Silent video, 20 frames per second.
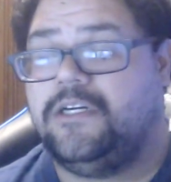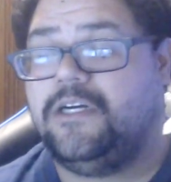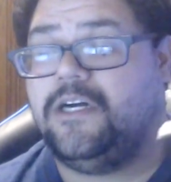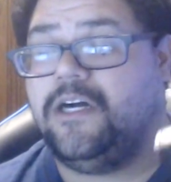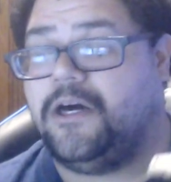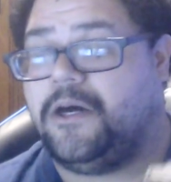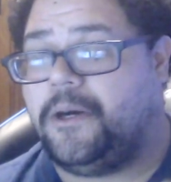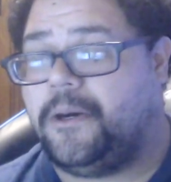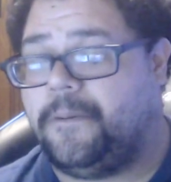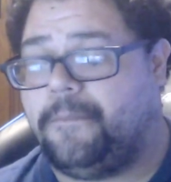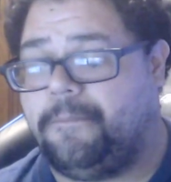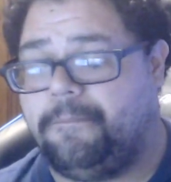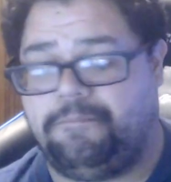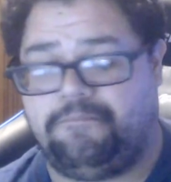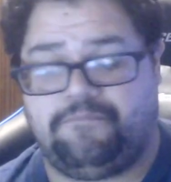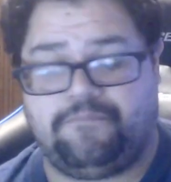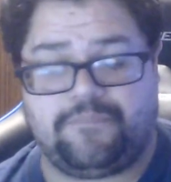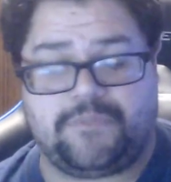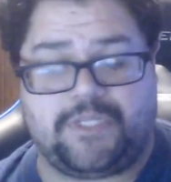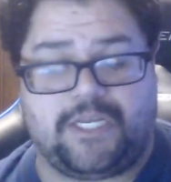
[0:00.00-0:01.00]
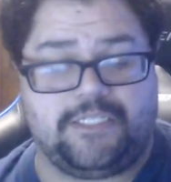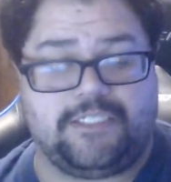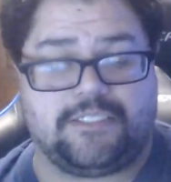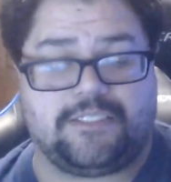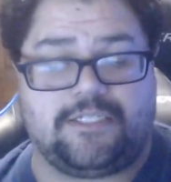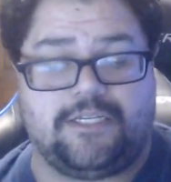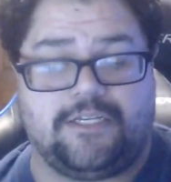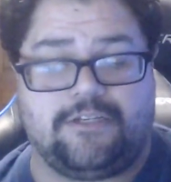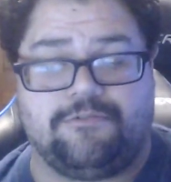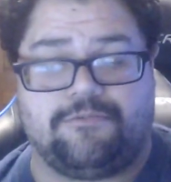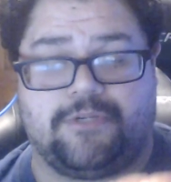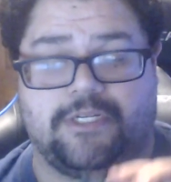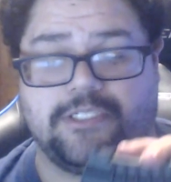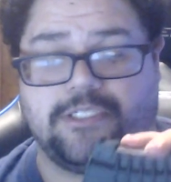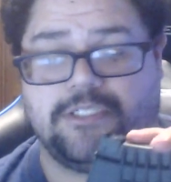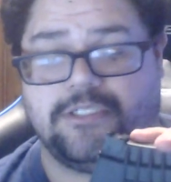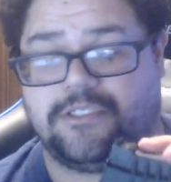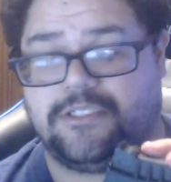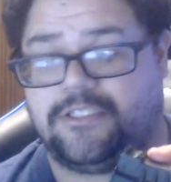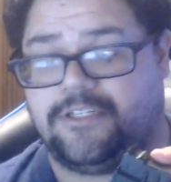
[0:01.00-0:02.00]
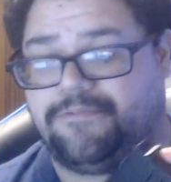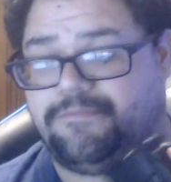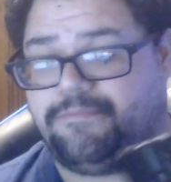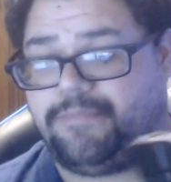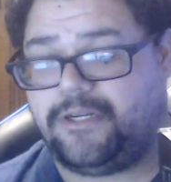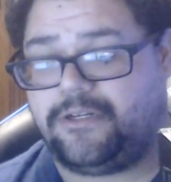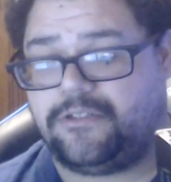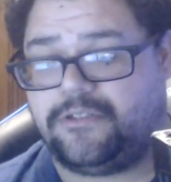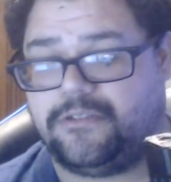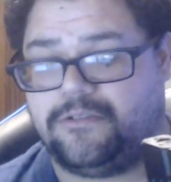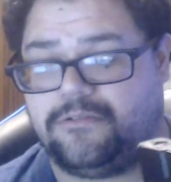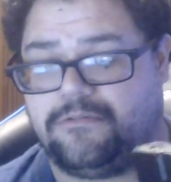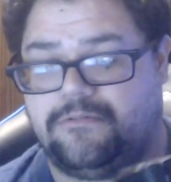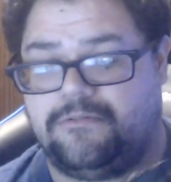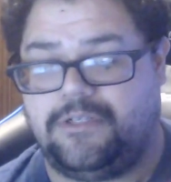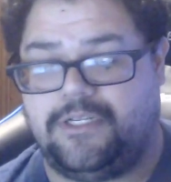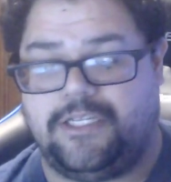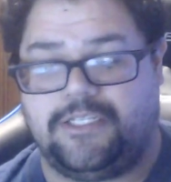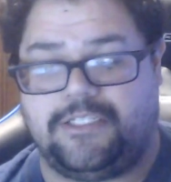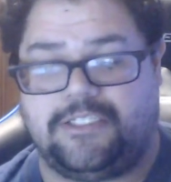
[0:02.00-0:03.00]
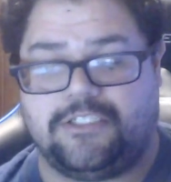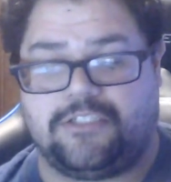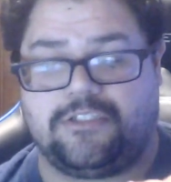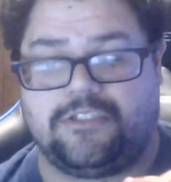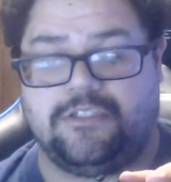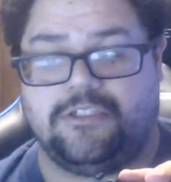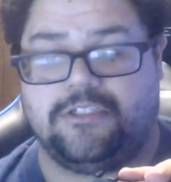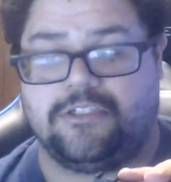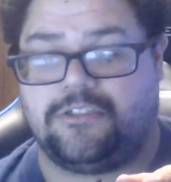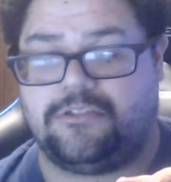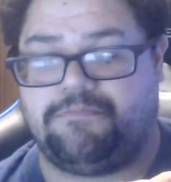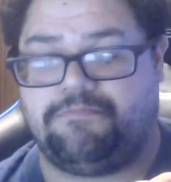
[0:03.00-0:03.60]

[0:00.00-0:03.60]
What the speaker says: I just like the Russian stuff better. It just looks